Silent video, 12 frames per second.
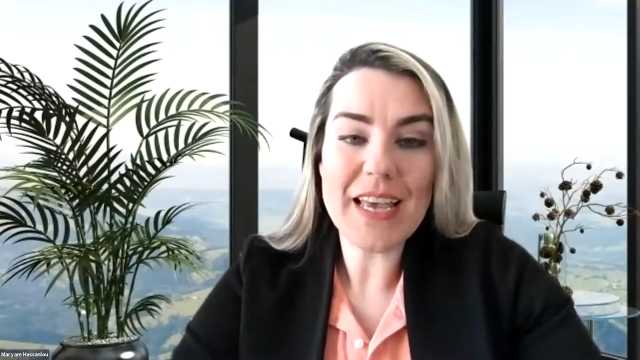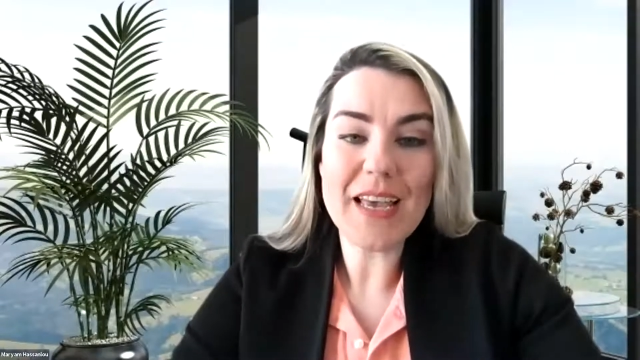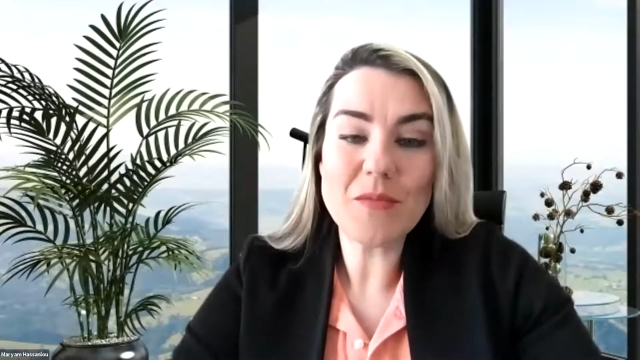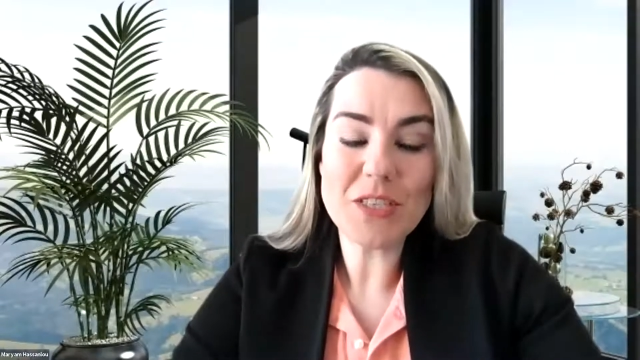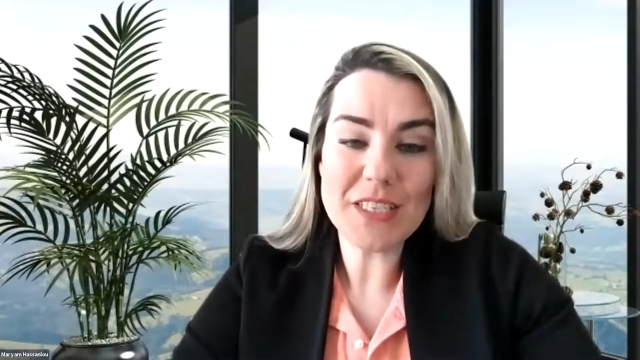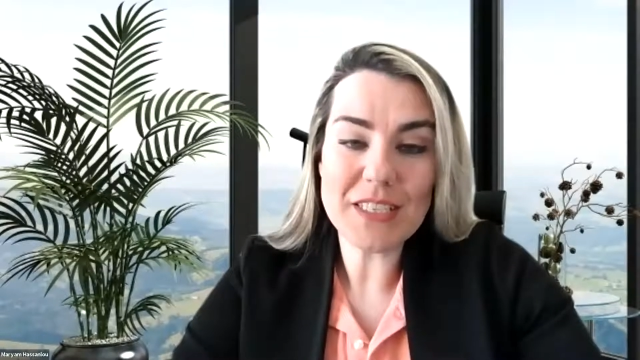
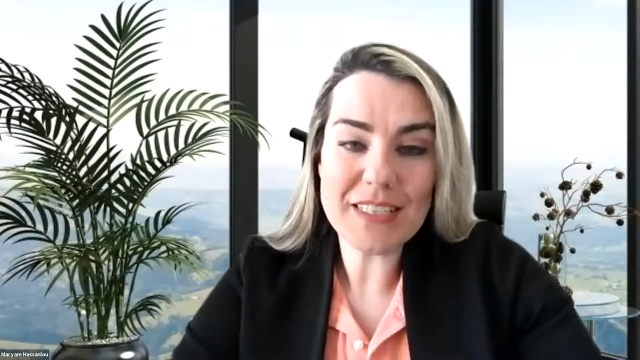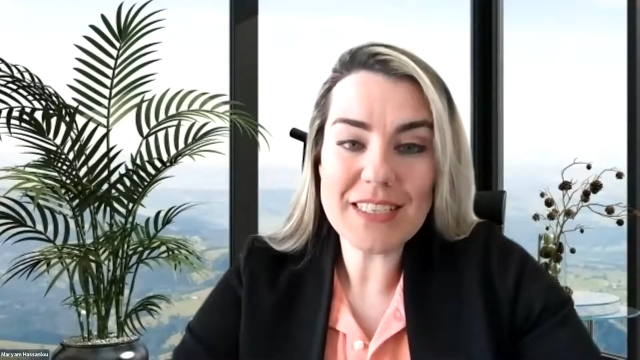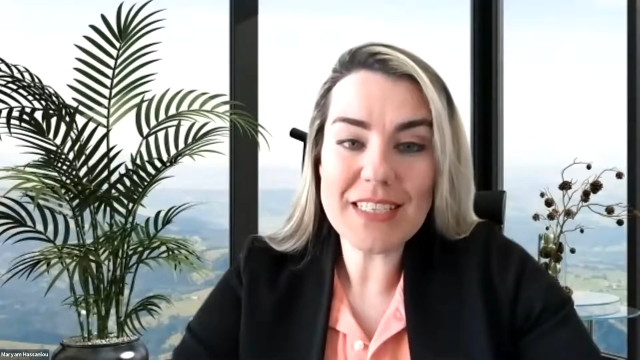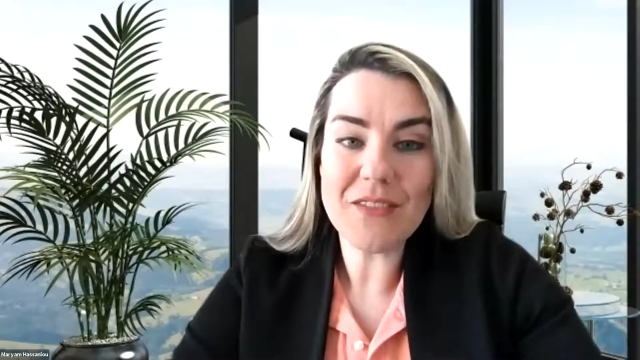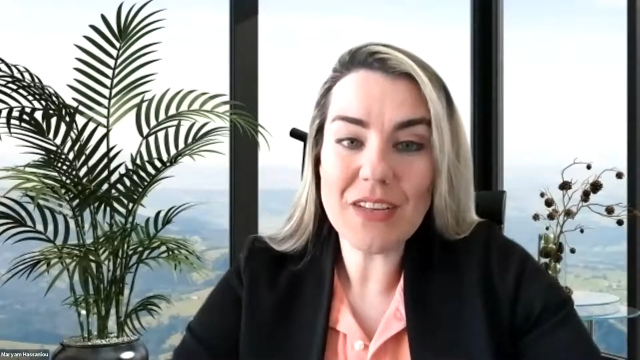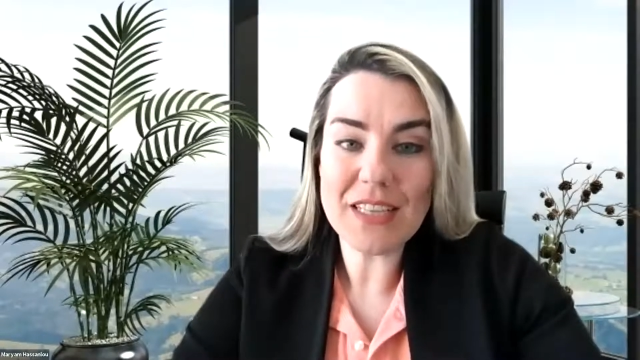
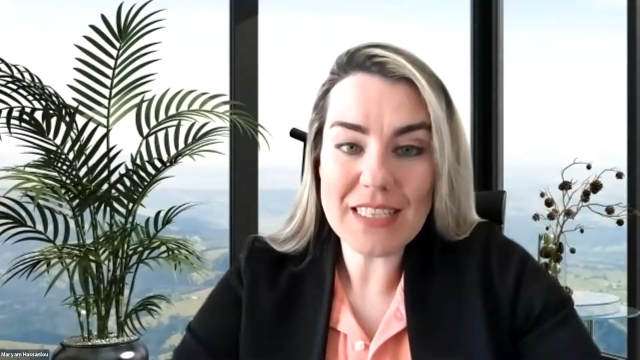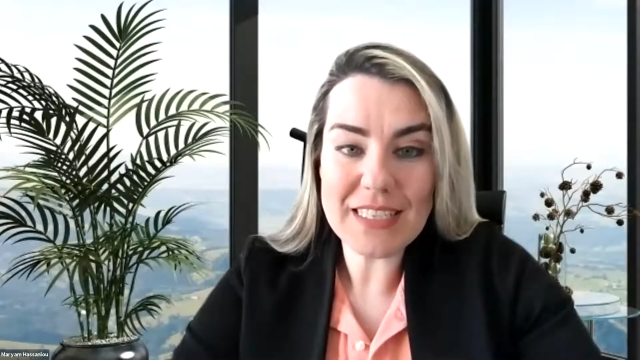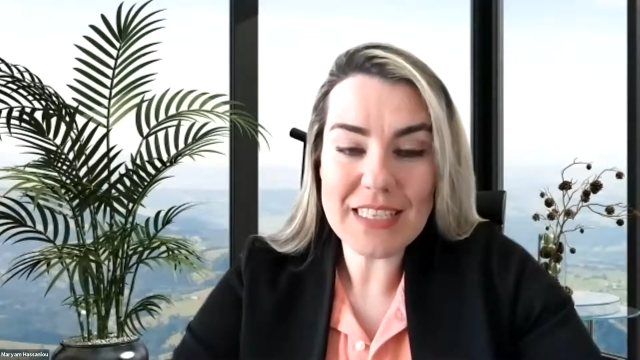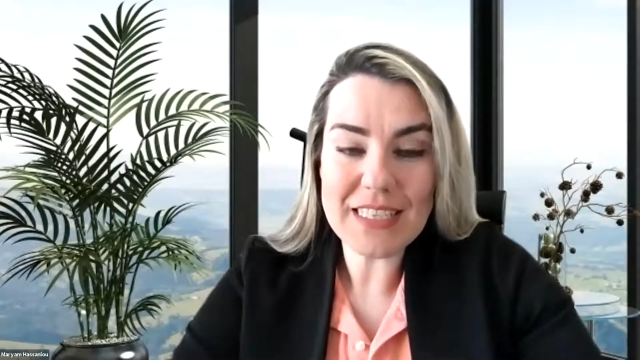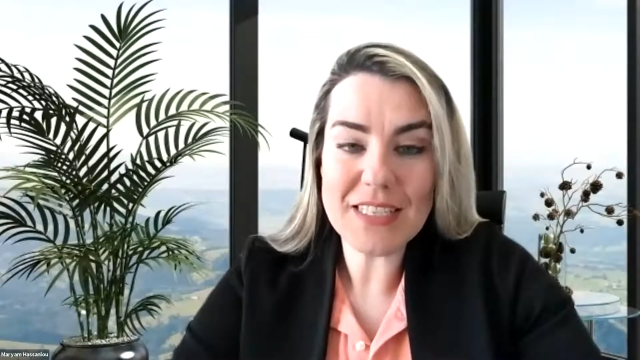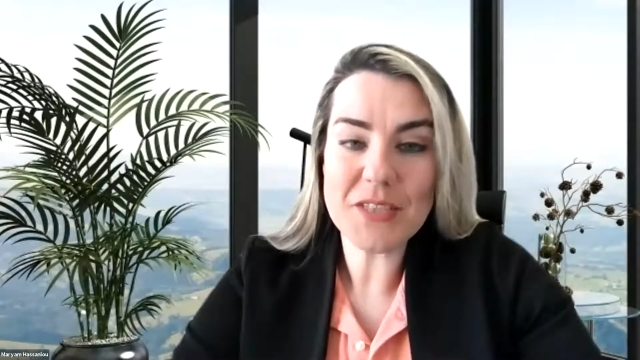
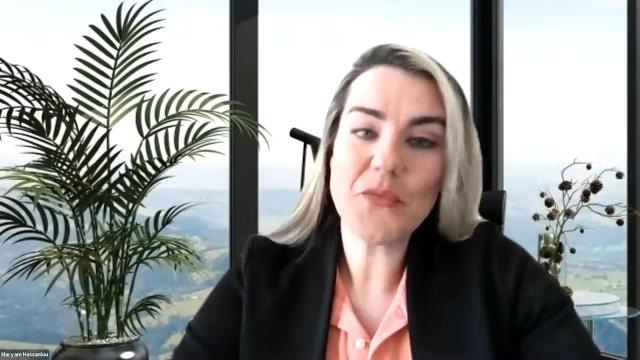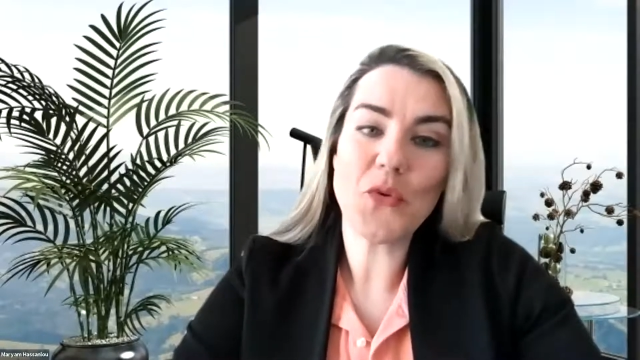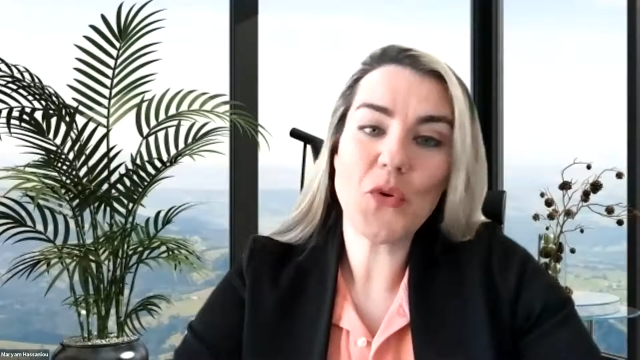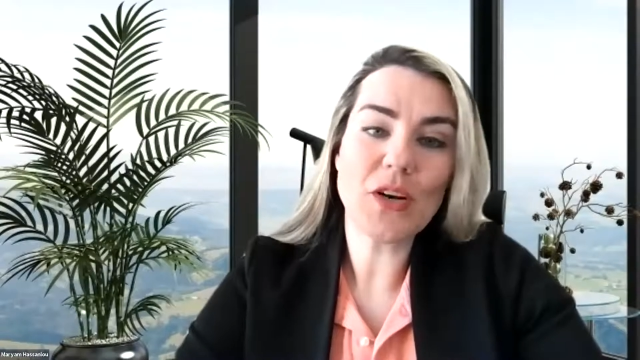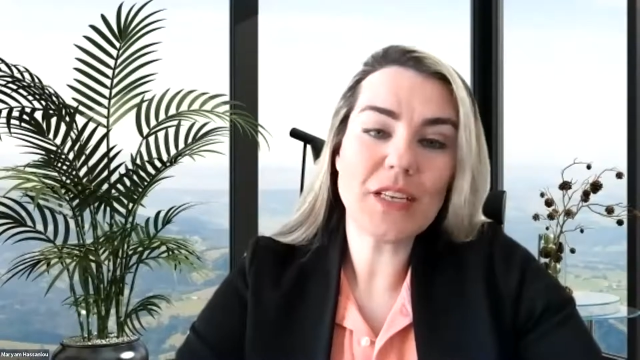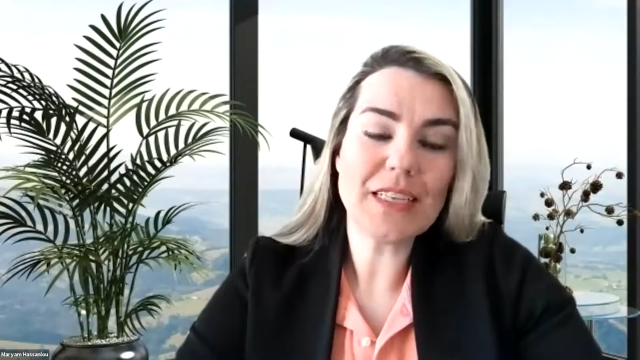MGT7060
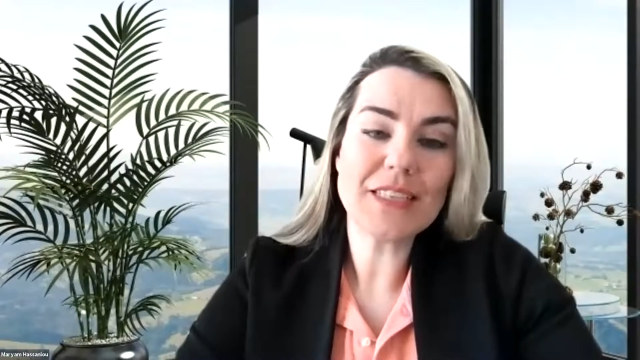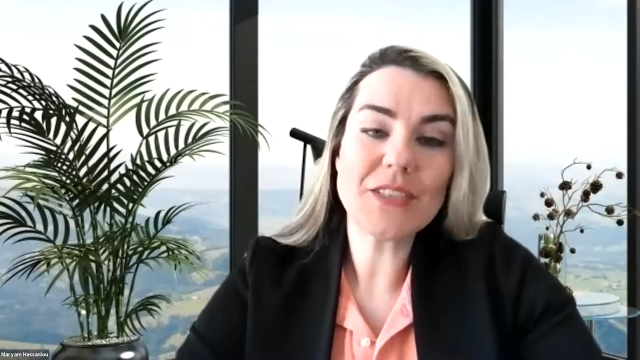for the